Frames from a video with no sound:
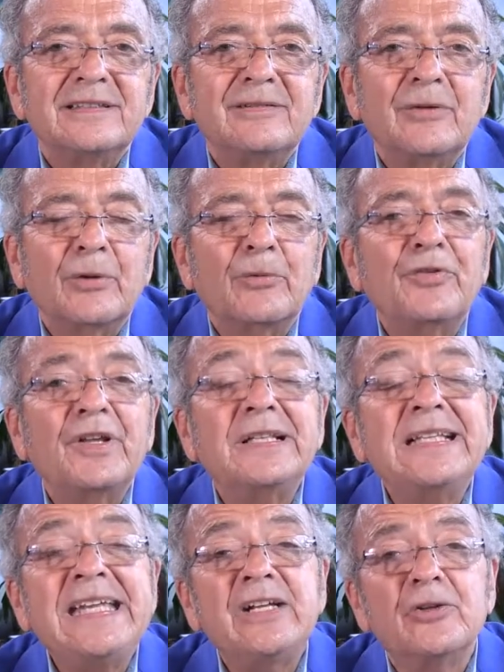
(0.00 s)
when it was
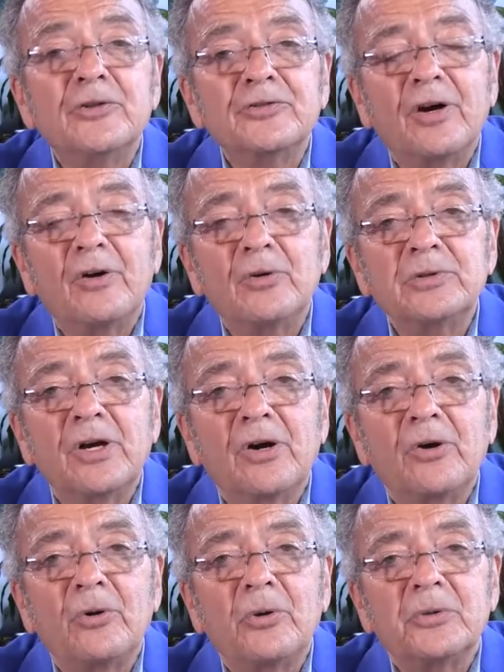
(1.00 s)
illegal to own
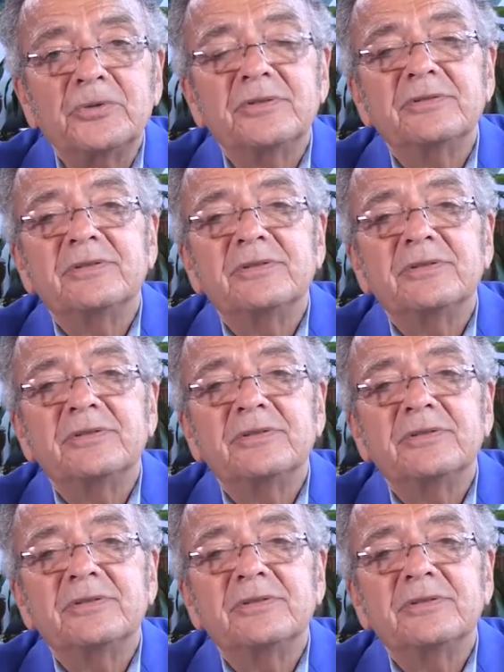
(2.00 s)
gold.